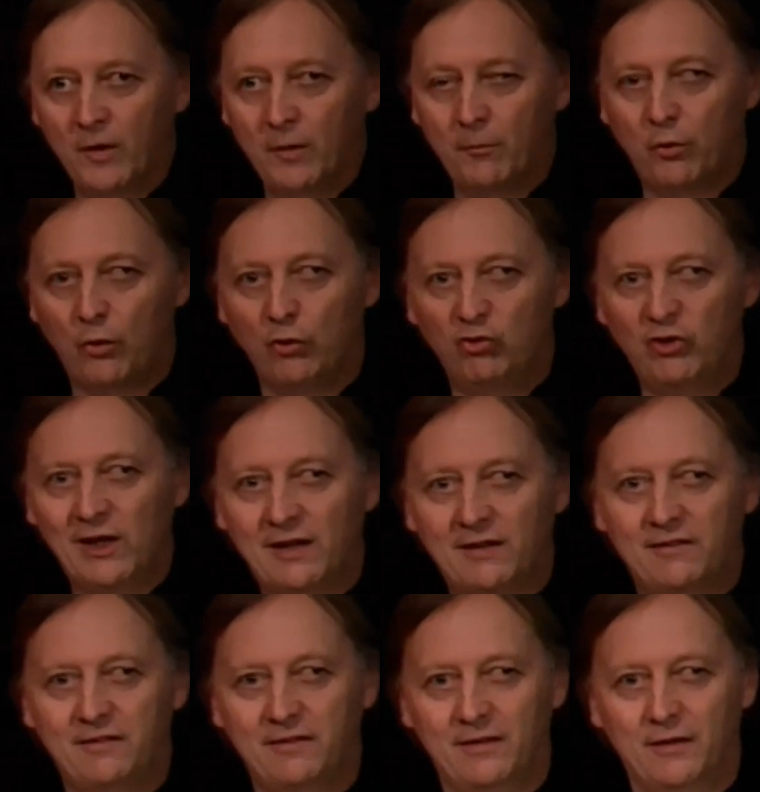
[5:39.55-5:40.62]

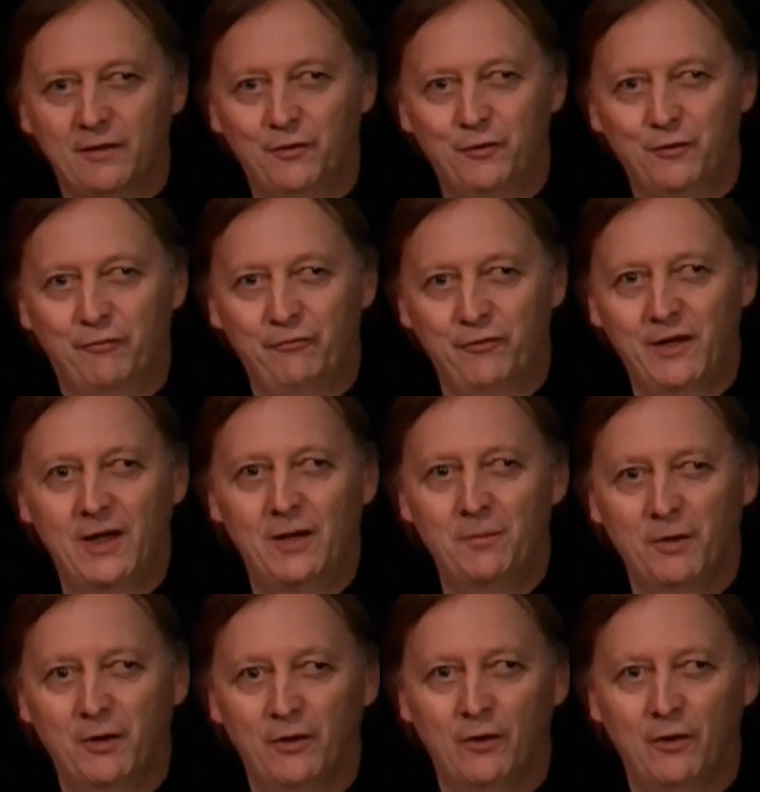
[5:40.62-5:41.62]
project the film